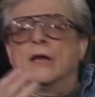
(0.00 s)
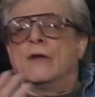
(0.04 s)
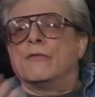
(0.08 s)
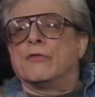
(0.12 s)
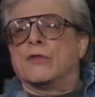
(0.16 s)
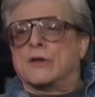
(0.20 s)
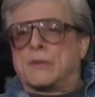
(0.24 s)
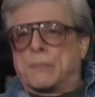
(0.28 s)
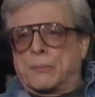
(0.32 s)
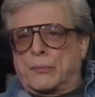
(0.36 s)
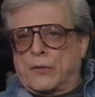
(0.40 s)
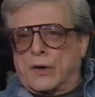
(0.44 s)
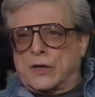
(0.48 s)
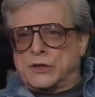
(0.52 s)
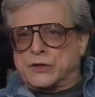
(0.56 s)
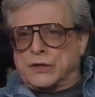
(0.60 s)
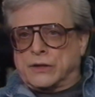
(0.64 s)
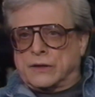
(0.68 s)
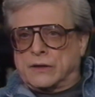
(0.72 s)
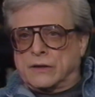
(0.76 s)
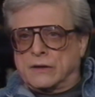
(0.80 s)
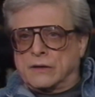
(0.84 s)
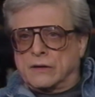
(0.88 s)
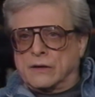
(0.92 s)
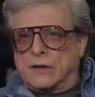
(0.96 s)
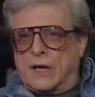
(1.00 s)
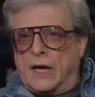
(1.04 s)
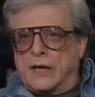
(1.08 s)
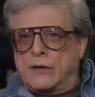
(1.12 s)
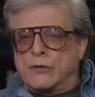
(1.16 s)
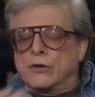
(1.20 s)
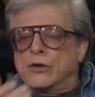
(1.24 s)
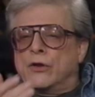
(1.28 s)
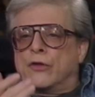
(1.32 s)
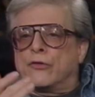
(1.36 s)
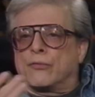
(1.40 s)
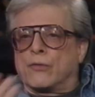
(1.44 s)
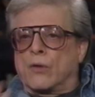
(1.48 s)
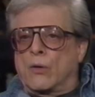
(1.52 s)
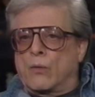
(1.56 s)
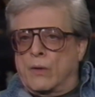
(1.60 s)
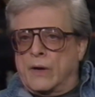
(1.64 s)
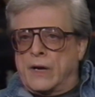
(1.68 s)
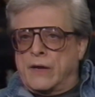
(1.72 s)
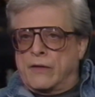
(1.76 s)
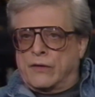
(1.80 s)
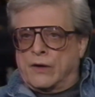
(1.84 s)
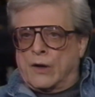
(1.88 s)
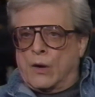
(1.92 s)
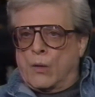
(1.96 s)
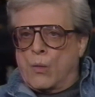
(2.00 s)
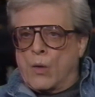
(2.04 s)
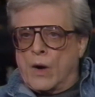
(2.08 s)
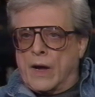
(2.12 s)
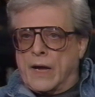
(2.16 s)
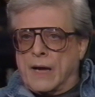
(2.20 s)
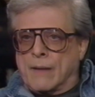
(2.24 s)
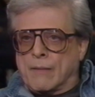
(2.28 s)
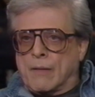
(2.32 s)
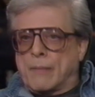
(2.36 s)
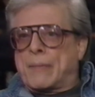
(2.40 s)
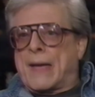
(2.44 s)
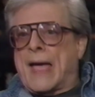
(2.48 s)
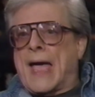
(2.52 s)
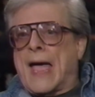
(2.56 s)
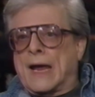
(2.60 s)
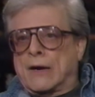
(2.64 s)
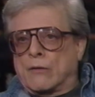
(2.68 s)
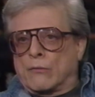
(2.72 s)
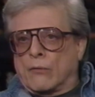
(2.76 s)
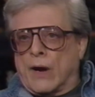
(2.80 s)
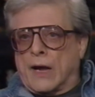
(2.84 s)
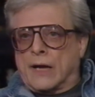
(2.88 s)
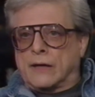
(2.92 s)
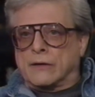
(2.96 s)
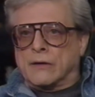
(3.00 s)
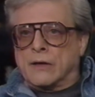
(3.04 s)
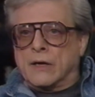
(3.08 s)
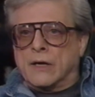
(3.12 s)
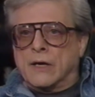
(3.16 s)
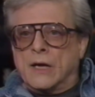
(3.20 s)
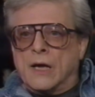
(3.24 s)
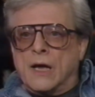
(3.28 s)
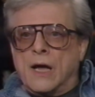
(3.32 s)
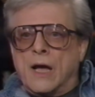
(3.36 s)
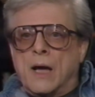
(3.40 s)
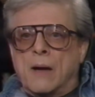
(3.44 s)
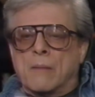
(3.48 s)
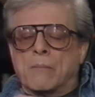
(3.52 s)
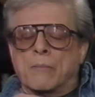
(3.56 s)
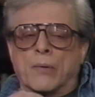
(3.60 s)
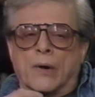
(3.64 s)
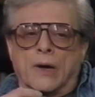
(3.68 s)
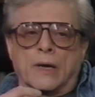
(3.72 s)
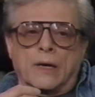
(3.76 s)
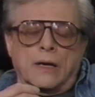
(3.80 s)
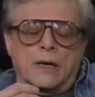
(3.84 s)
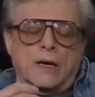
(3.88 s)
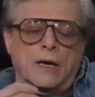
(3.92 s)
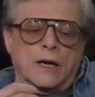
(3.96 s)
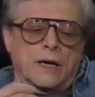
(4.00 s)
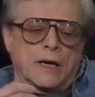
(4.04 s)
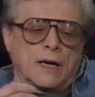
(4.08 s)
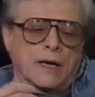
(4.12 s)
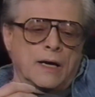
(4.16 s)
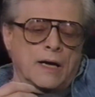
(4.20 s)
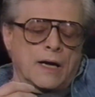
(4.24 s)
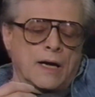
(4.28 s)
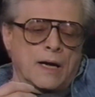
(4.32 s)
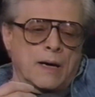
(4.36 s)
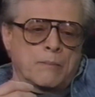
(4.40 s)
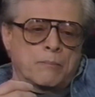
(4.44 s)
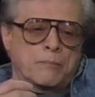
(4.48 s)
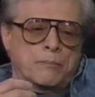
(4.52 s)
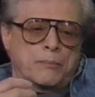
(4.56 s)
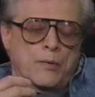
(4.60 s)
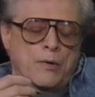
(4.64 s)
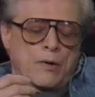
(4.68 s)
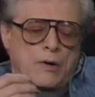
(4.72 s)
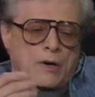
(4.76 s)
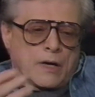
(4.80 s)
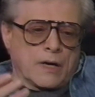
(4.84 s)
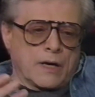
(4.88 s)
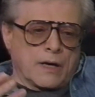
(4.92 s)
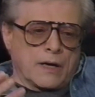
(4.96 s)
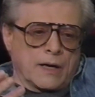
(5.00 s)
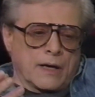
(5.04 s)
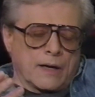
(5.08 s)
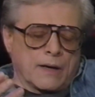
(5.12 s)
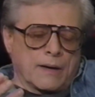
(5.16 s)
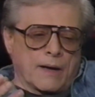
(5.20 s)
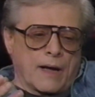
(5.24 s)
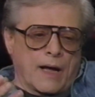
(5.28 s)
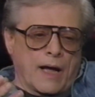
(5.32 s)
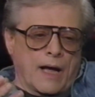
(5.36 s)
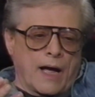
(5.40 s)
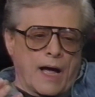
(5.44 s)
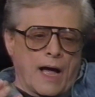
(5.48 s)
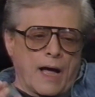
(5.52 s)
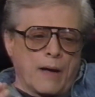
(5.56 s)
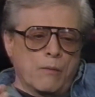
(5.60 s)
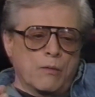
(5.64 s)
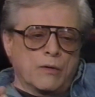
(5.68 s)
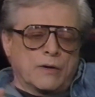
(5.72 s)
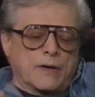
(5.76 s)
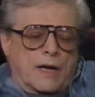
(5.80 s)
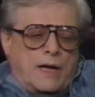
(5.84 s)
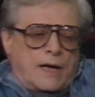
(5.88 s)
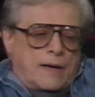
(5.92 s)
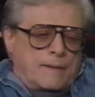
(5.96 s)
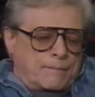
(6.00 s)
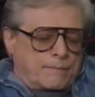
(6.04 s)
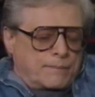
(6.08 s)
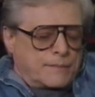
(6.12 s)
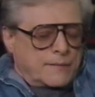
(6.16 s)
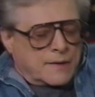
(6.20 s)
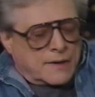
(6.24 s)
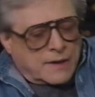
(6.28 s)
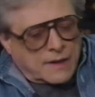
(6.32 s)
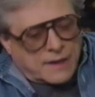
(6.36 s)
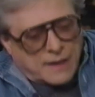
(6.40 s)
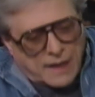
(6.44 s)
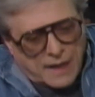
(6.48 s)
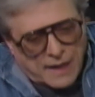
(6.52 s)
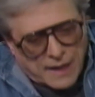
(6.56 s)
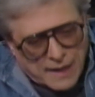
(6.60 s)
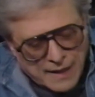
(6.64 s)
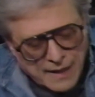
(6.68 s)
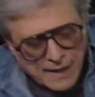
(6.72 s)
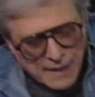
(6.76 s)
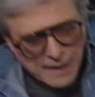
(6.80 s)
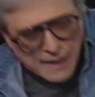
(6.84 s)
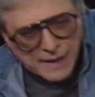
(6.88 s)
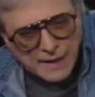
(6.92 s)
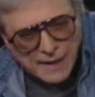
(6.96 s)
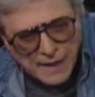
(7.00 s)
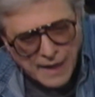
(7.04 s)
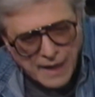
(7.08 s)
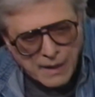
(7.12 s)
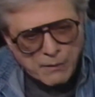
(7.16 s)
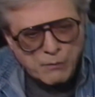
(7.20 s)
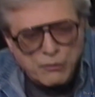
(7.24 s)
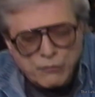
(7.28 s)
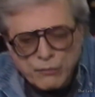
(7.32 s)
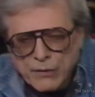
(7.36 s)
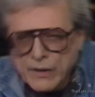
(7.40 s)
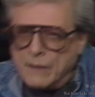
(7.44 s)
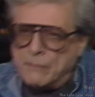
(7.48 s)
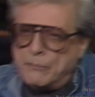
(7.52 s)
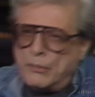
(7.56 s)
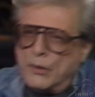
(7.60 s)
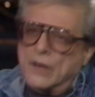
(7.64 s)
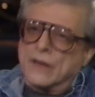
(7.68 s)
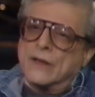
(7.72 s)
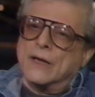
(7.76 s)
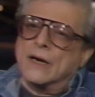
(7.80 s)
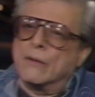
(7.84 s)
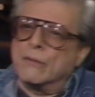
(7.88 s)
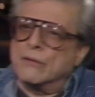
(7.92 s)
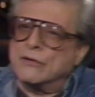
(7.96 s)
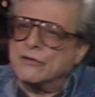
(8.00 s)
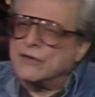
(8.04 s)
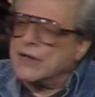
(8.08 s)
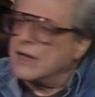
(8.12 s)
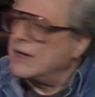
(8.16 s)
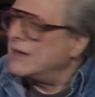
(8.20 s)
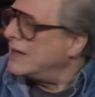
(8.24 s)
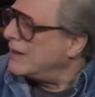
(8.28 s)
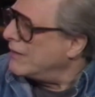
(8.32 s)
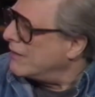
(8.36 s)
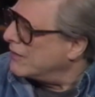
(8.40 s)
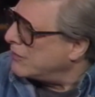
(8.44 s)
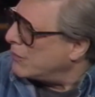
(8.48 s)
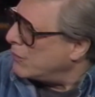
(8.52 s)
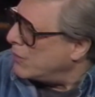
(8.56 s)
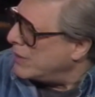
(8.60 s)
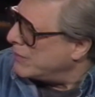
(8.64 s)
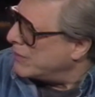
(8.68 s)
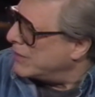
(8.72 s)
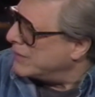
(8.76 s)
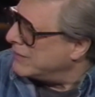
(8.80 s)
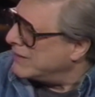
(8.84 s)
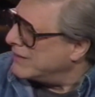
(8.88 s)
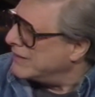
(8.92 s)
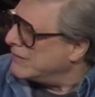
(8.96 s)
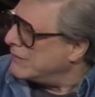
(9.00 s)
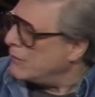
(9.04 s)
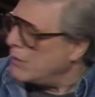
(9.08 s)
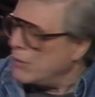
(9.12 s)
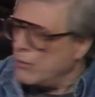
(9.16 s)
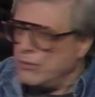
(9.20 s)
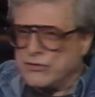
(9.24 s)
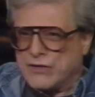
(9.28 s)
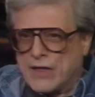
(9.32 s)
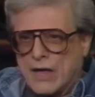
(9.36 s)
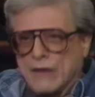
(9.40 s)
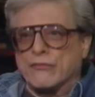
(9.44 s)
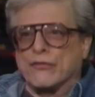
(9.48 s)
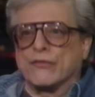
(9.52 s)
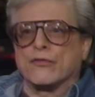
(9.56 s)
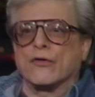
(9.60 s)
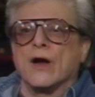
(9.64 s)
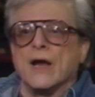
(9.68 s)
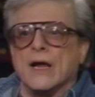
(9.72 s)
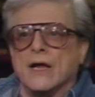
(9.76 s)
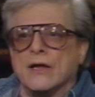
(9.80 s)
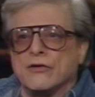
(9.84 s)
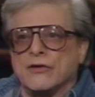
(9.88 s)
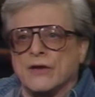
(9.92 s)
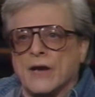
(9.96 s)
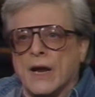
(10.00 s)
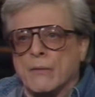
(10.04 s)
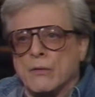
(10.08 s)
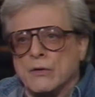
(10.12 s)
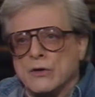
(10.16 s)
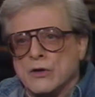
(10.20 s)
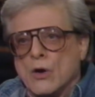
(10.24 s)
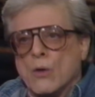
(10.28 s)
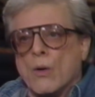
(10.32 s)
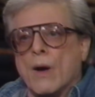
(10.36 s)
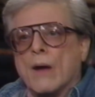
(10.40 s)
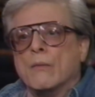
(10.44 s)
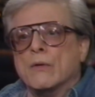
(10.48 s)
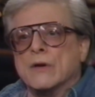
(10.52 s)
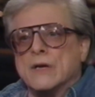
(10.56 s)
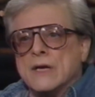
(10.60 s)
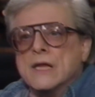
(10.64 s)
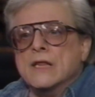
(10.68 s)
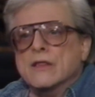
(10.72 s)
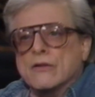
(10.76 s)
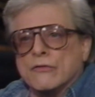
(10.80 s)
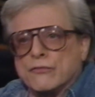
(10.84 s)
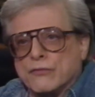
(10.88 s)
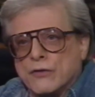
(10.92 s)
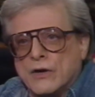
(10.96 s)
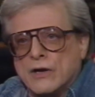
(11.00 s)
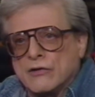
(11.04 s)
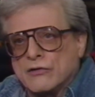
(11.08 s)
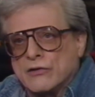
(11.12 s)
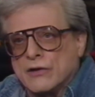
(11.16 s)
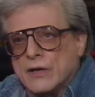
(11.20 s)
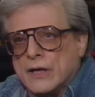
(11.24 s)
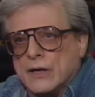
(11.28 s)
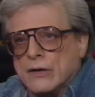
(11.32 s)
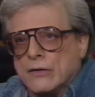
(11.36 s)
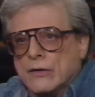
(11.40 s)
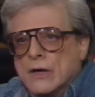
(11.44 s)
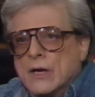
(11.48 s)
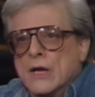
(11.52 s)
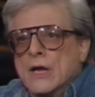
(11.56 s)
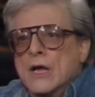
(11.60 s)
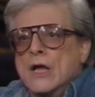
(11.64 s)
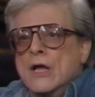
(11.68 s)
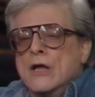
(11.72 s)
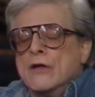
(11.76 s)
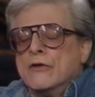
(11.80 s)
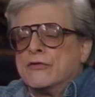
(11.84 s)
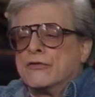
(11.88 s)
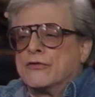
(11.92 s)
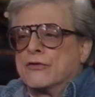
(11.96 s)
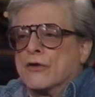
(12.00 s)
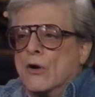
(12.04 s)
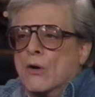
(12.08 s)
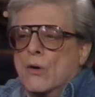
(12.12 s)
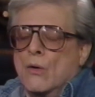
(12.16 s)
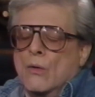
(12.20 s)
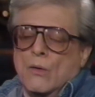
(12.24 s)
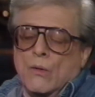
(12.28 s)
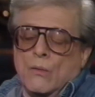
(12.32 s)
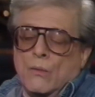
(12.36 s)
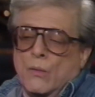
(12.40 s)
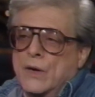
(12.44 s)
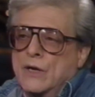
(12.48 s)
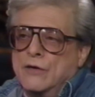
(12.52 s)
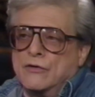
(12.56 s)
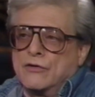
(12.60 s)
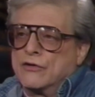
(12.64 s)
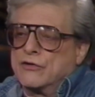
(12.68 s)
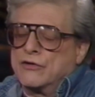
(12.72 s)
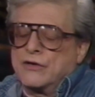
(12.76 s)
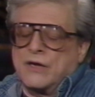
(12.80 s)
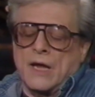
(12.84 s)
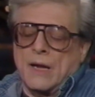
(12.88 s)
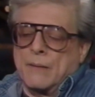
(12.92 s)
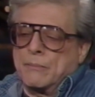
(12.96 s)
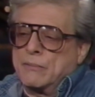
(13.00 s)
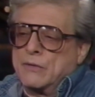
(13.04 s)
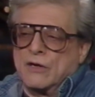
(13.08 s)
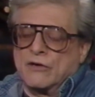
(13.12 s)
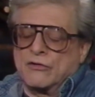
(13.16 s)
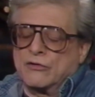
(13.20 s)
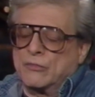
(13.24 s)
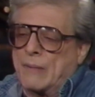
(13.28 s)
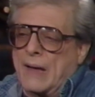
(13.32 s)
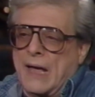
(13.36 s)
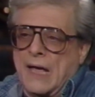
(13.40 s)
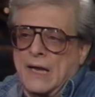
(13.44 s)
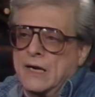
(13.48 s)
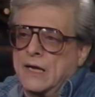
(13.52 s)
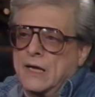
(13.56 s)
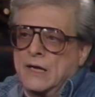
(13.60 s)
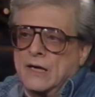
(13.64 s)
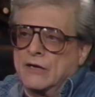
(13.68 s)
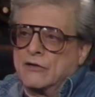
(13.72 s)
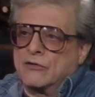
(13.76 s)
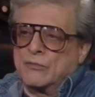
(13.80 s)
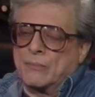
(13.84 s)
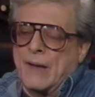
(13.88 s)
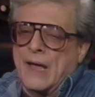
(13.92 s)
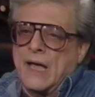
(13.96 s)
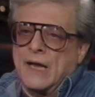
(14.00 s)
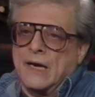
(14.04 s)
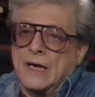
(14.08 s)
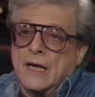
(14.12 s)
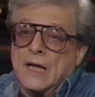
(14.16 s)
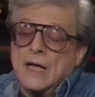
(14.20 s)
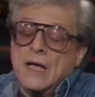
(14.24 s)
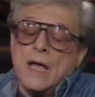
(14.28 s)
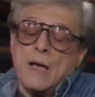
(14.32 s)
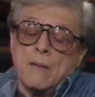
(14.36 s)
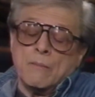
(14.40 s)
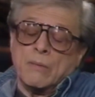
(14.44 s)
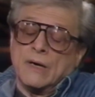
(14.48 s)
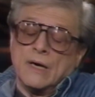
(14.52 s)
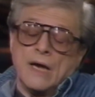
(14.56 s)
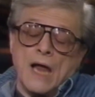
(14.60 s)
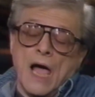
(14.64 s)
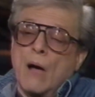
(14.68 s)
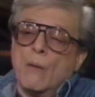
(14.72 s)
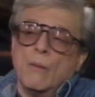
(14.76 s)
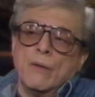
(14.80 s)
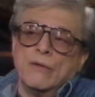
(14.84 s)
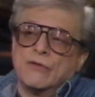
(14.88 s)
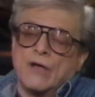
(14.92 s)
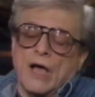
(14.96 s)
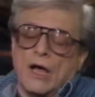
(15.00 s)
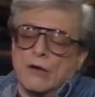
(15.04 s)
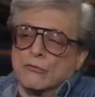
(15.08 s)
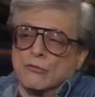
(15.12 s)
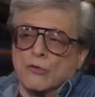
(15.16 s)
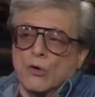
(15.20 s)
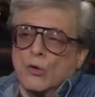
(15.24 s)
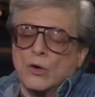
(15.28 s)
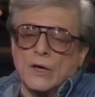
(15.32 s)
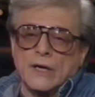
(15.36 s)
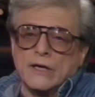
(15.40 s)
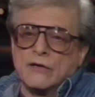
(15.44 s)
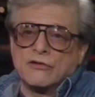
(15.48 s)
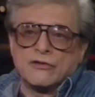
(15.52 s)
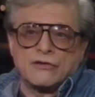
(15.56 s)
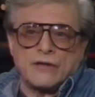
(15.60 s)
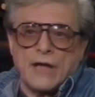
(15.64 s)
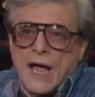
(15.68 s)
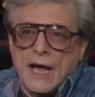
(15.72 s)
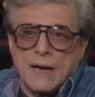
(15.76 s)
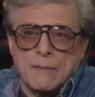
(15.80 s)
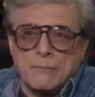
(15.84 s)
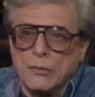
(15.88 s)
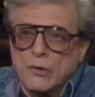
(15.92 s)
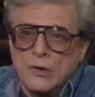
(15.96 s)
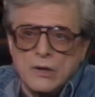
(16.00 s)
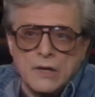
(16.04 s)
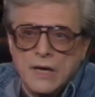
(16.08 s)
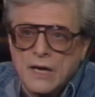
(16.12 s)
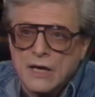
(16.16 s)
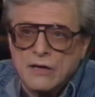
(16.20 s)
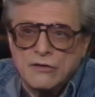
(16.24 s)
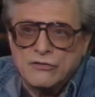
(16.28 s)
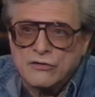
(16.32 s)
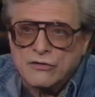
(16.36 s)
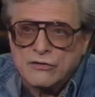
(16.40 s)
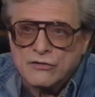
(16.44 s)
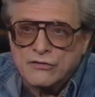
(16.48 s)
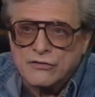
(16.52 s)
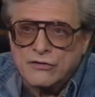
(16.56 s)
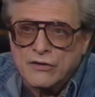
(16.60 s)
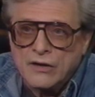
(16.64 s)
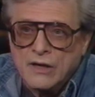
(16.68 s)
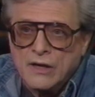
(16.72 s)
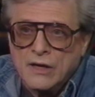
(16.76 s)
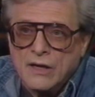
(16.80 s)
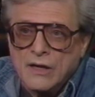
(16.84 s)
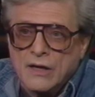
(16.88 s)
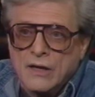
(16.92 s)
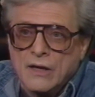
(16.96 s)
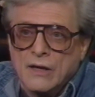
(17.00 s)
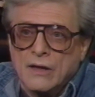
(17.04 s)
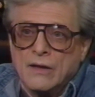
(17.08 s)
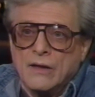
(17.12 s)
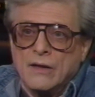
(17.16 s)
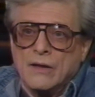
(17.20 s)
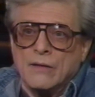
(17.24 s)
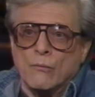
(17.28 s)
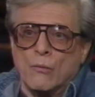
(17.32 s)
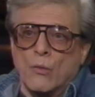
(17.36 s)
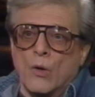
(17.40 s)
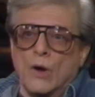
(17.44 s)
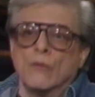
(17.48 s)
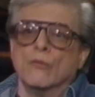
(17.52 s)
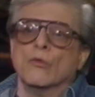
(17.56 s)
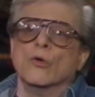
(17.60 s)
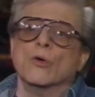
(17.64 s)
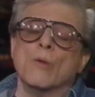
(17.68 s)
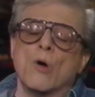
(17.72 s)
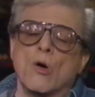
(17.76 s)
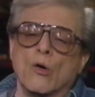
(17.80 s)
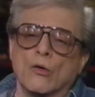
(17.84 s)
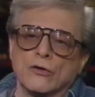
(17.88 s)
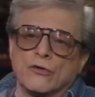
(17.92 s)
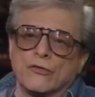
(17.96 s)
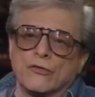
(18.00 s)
of the Depression. I couldn't throw anything away. I'm a pack rat. Gotcha. But uh, a book, I, I would, I would read a book and then I would say later, I said, wait a minute, what was that phrase? And I would know I would need the phrase later. Yeah. So we just kept expanding and expanding. But now we've got rolling stack bookcases. One room holds